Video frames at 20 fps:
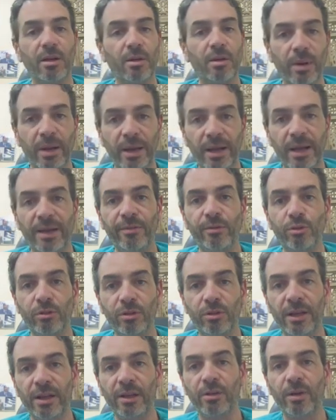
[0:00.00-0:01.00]
well, I have to
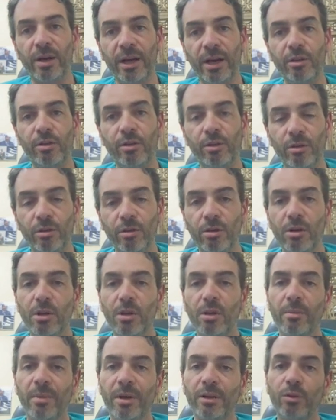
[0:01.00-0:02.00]
tell you, I don't know,
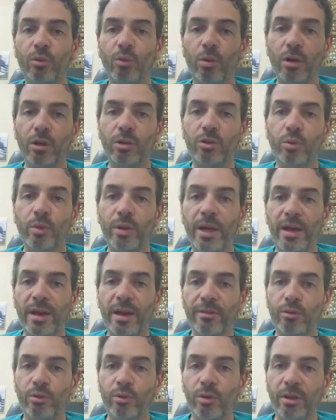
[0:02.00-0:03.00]
but what we
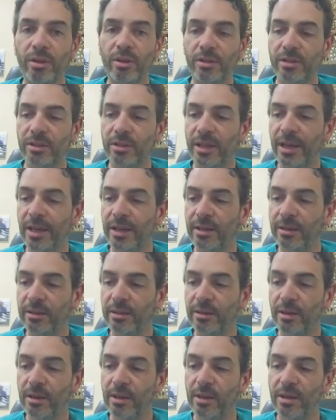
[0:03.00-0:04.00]
have to
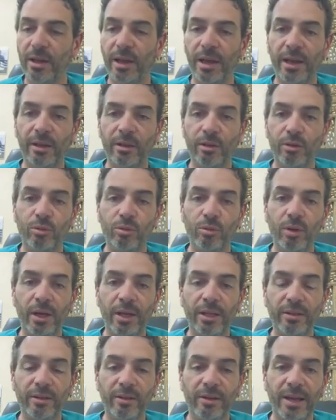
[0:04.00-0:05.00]
understand and to
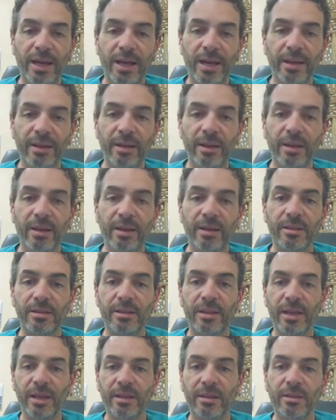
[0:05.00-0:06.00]
underline
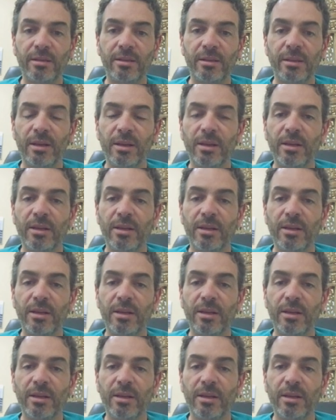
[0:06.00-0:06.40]
is that